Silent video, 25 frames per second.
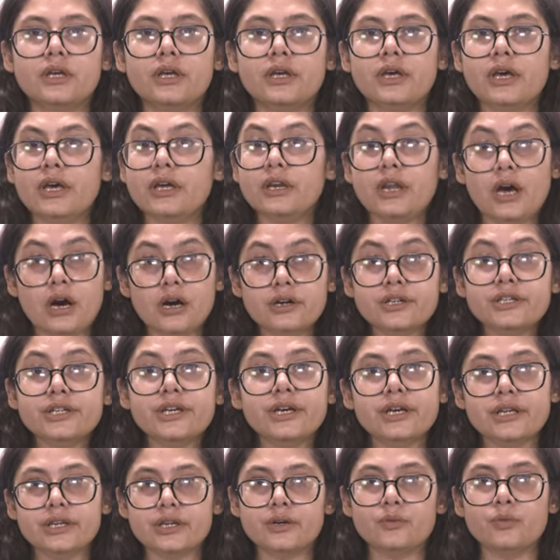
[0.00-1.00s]
An
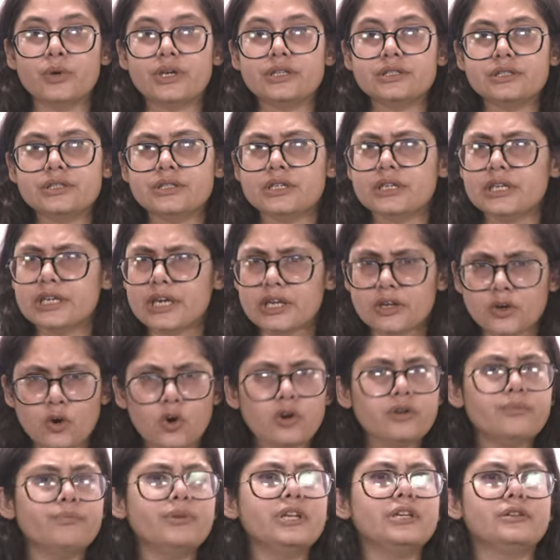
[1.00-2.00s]
RTI request
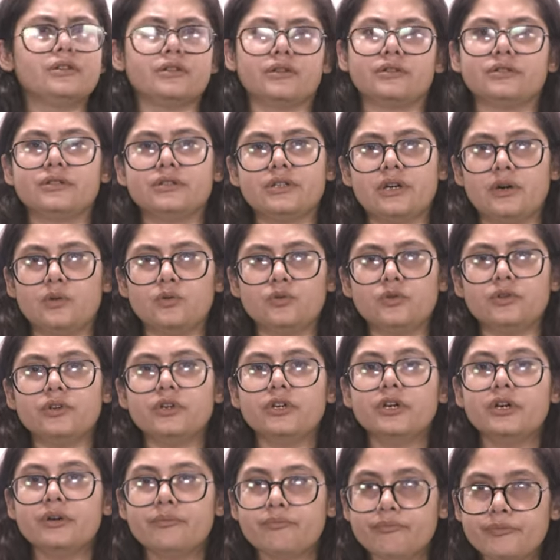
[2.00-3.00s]
cannot be turned down
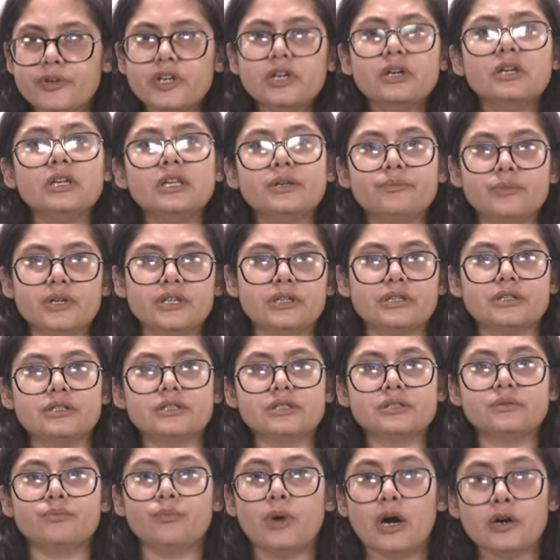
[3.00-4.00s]
merely because
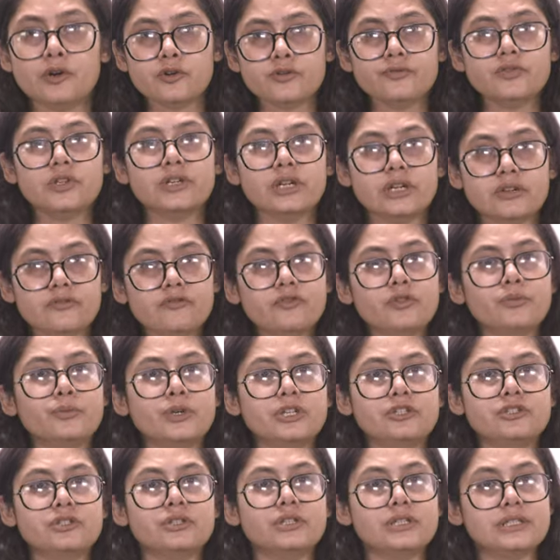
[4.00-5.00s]
part the
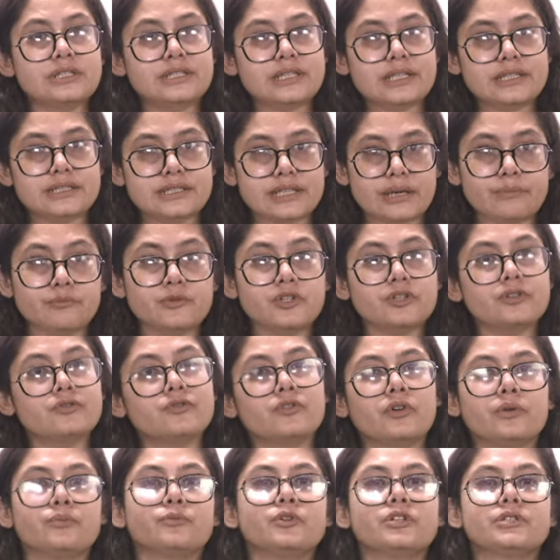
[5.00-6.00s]
information is exempted
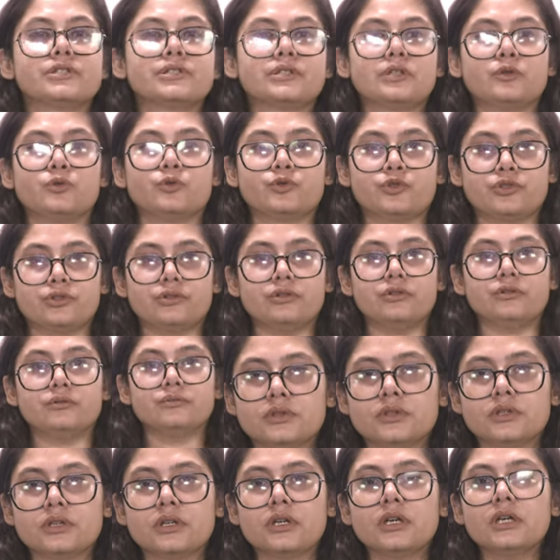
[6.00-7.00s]
from disclosure.
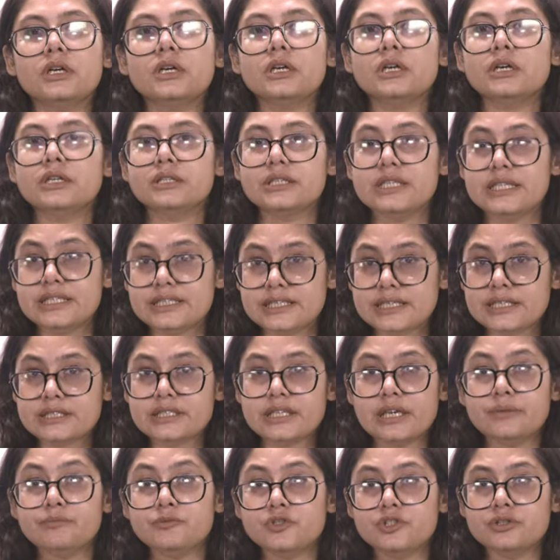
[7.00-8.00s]
These
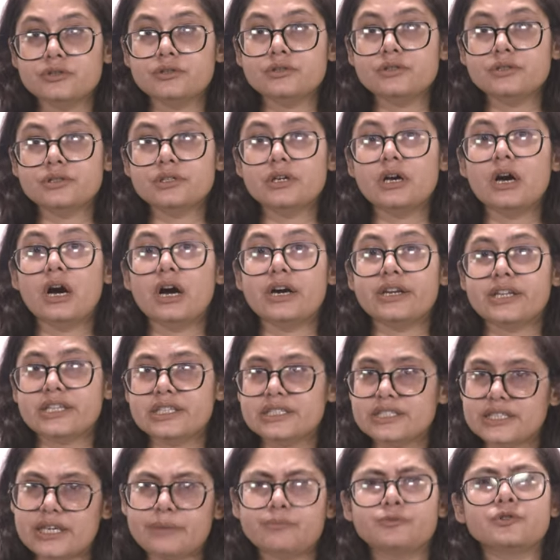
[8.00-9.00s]
exemptions are
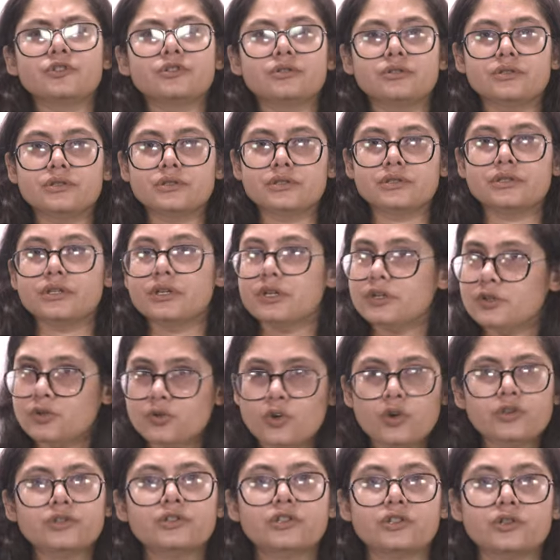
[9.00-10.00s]
exceptions,
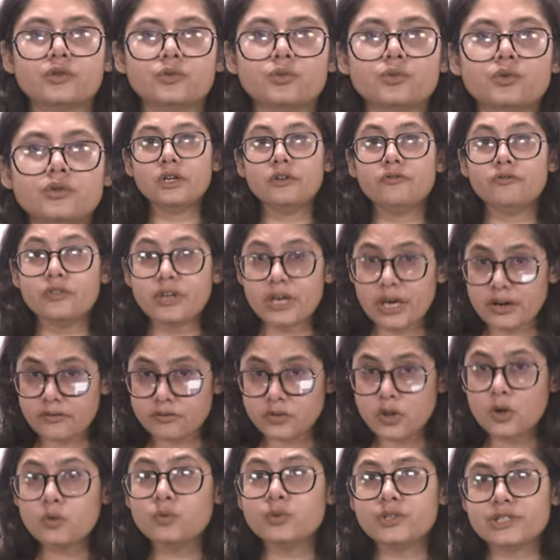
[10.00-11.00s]
not the rule. We have
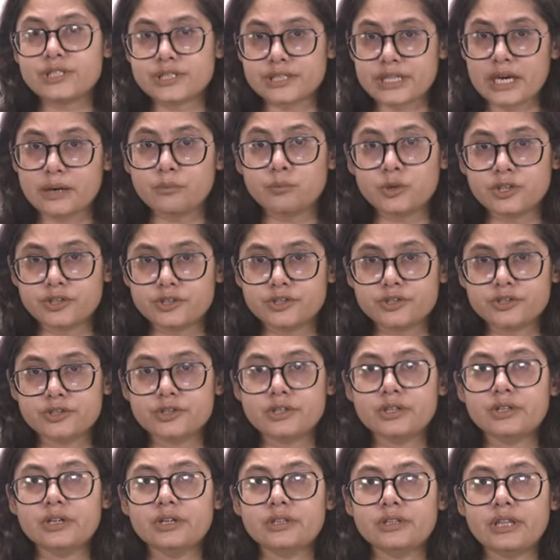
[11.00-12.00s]
now established
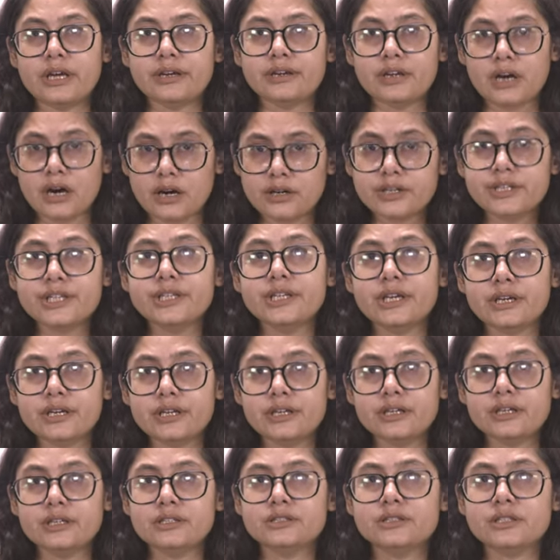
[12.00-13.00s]
that RTI
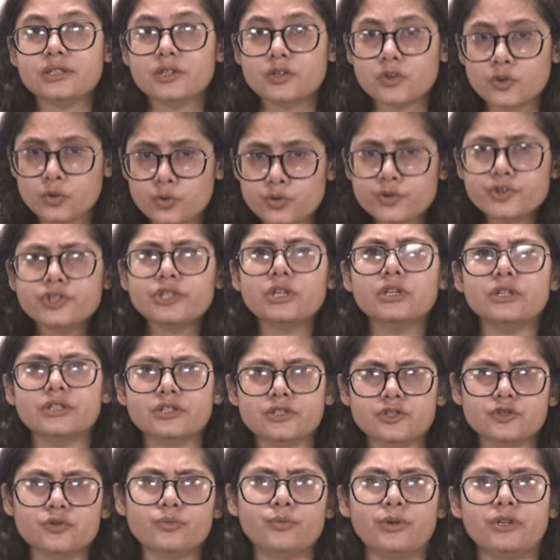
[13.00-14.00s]
is a crucial
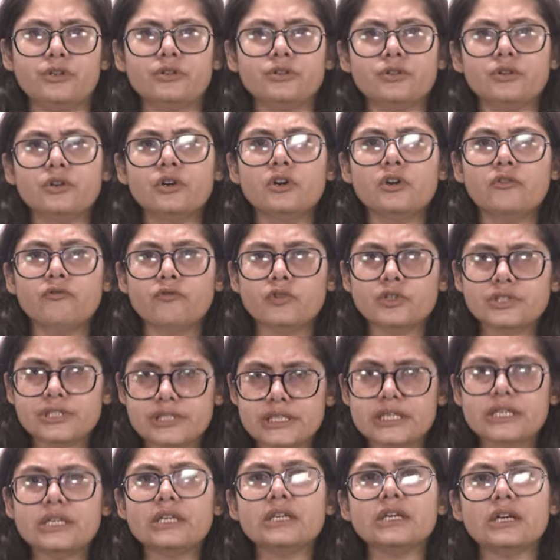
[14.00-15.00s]
instrument for
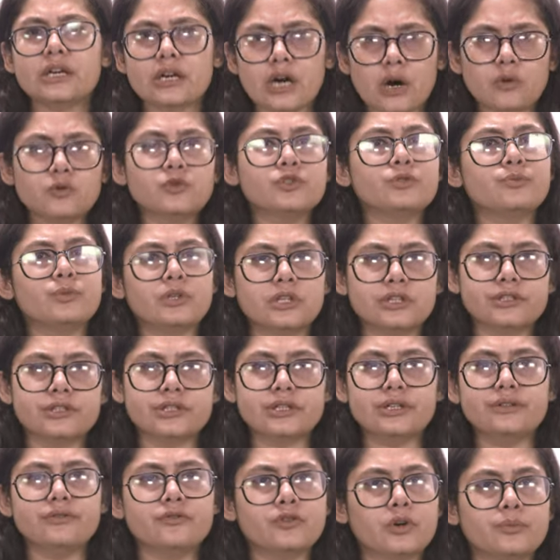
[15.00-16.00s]
seeking
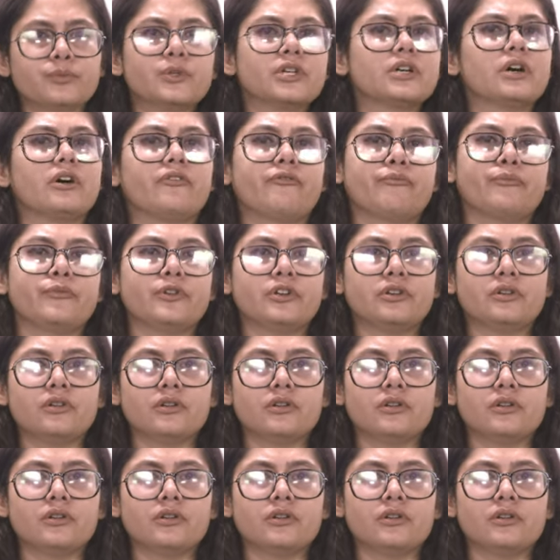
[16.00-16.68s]
accountability from the government.